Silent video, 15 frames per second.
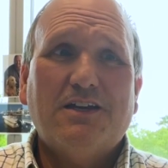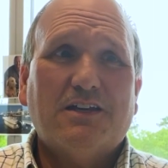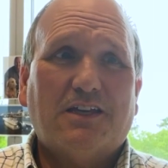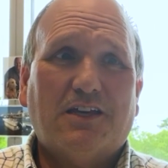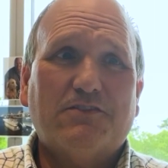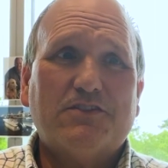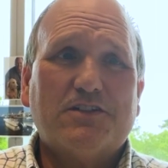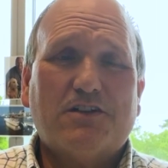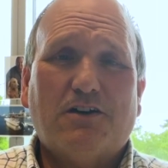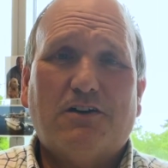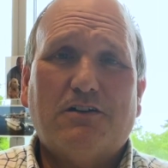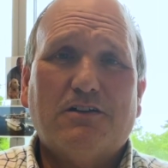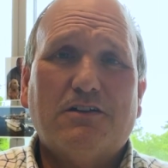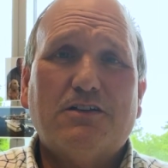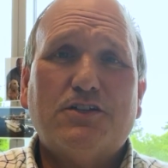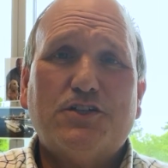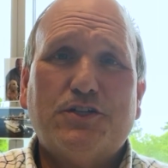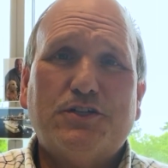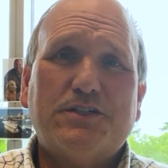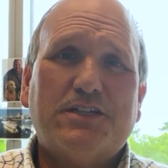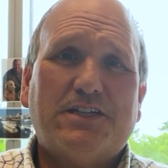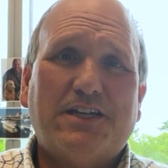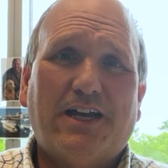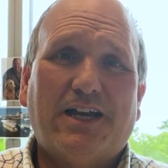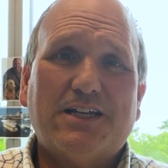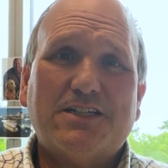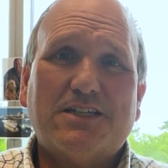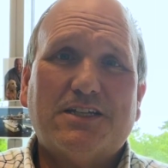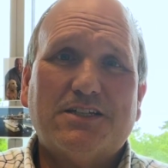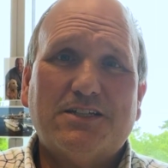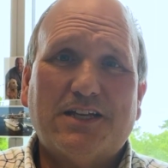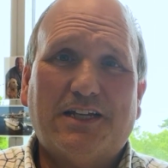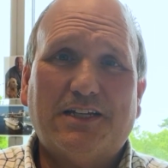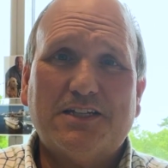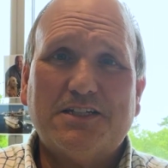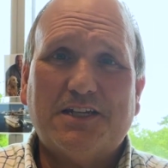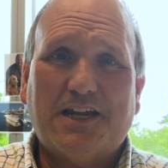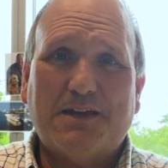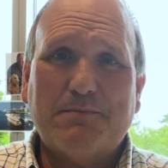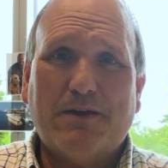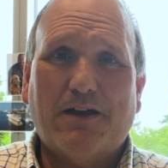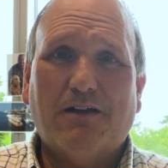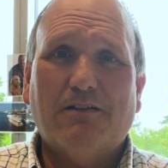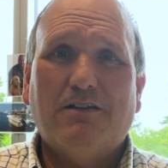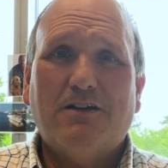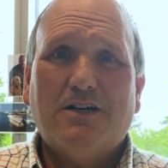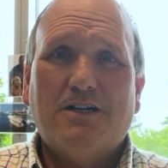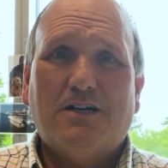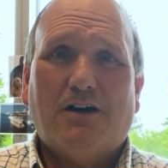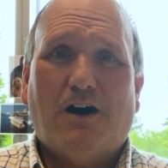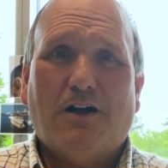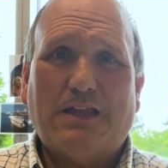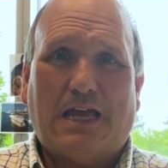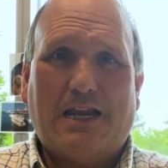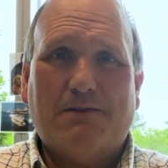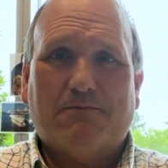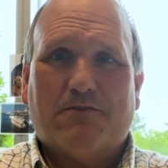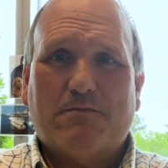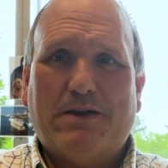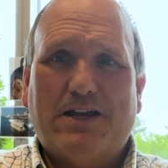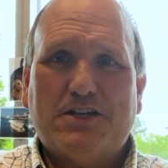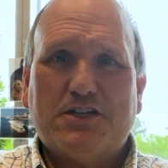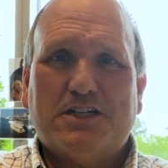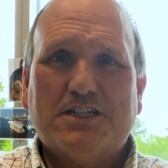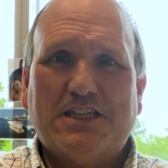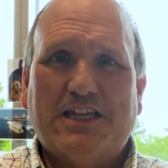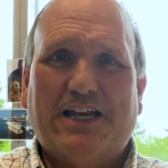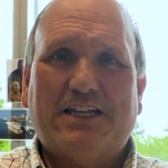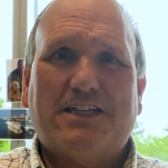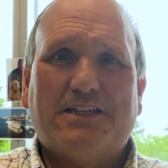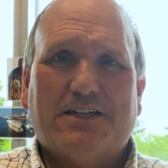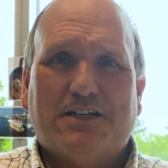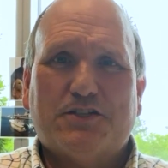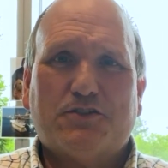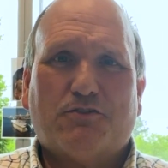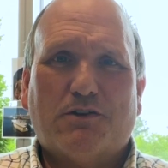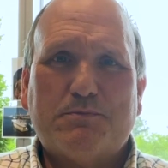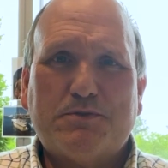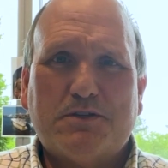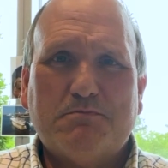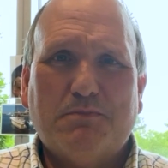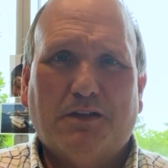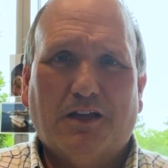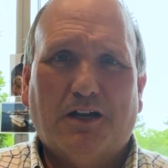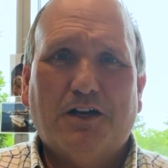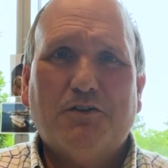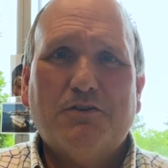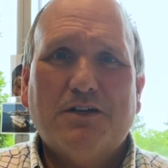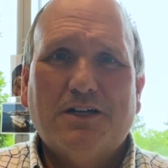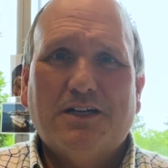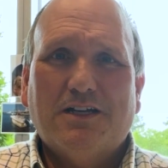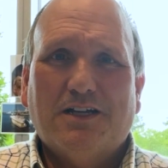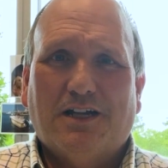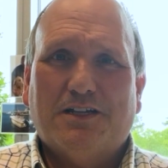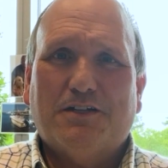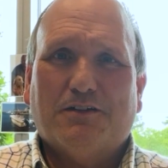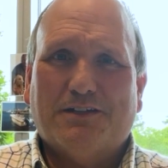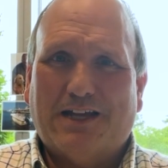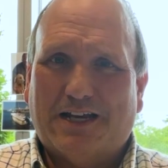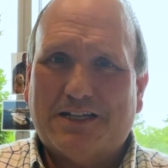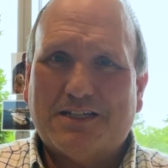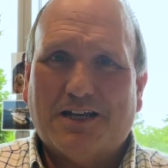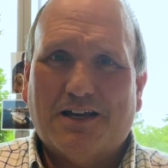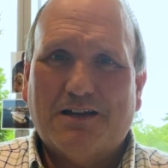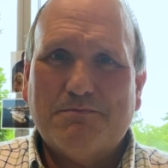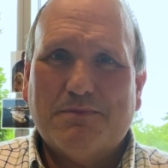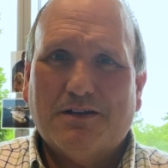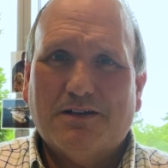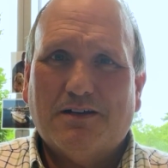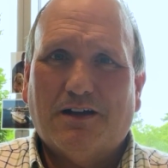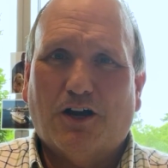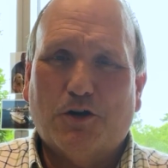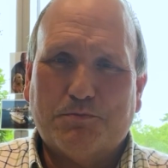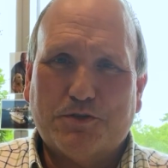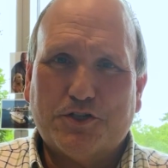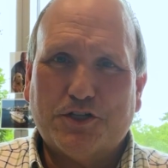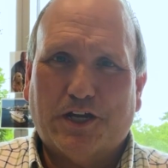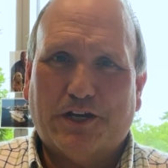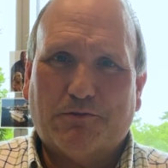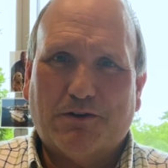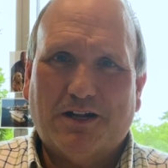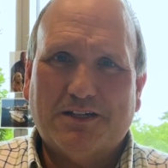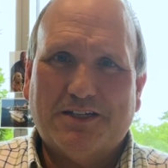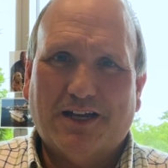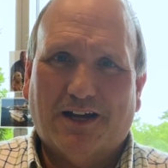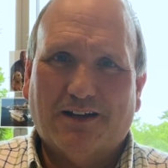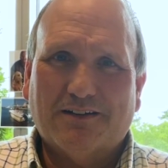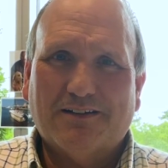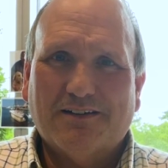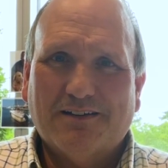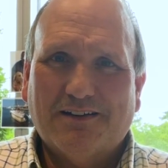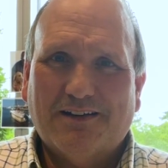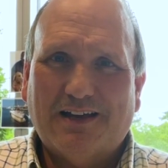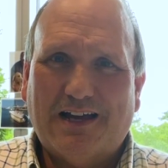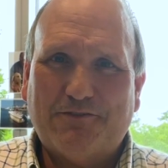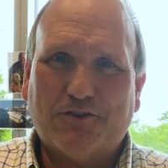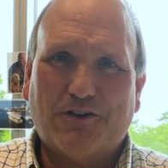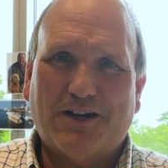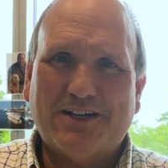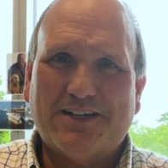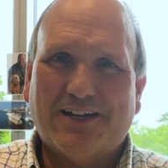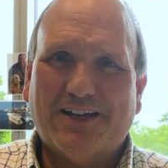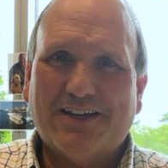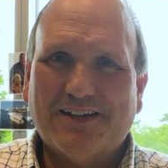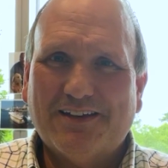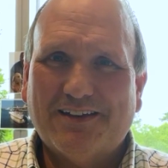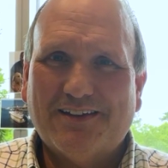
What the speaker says: give us a call, shoot us a text, send us an email. All that information is linked in the description below. Until next time, I hope to show you around town. Have a great day.